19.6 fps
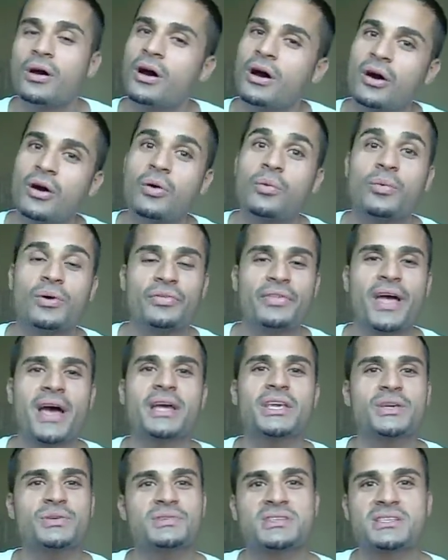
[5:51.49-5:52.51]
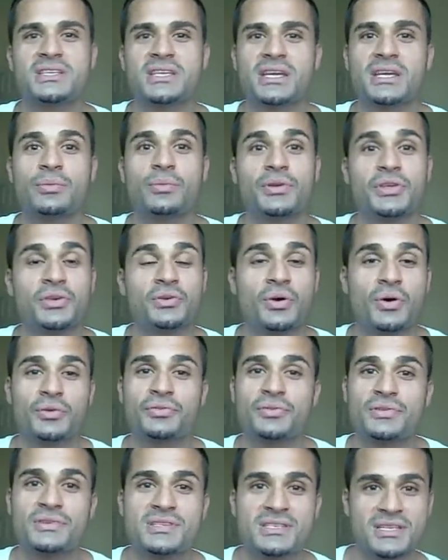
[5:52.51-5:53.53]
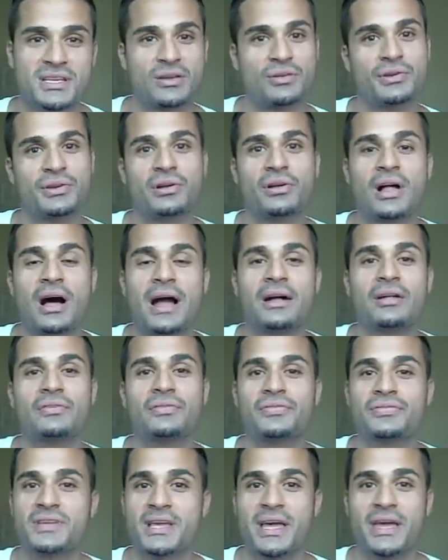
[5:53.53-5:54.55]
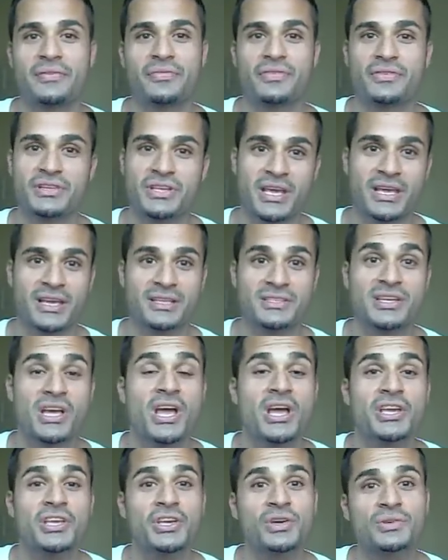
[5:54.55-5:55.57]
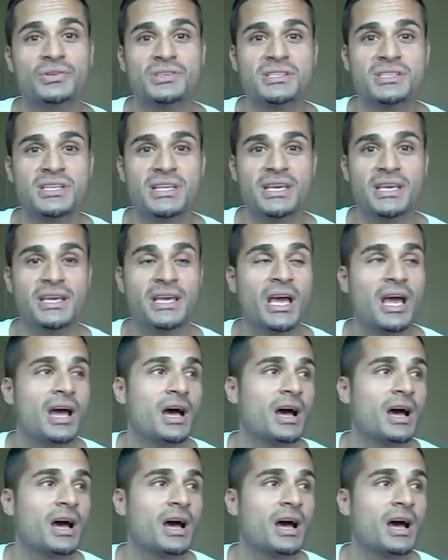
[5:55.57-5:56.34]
Oh, well, now you see when you go through the cereal aisle, say, for kids, you'll see,